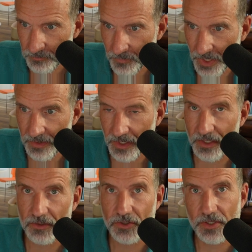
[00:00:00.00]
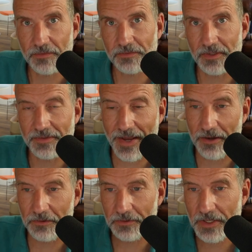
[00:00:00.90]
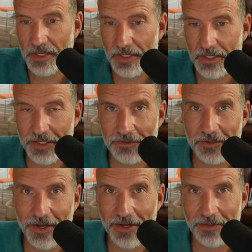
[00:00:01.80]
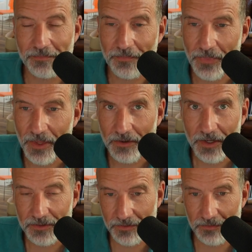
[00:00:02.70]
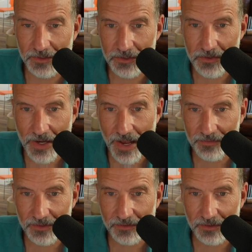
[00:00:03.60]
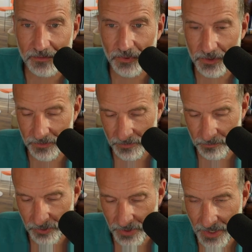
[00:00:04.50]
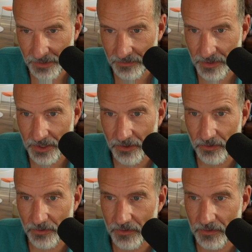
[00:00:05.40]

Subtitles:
and then it shifts it down each time. All right, so since you have these inputs put into here,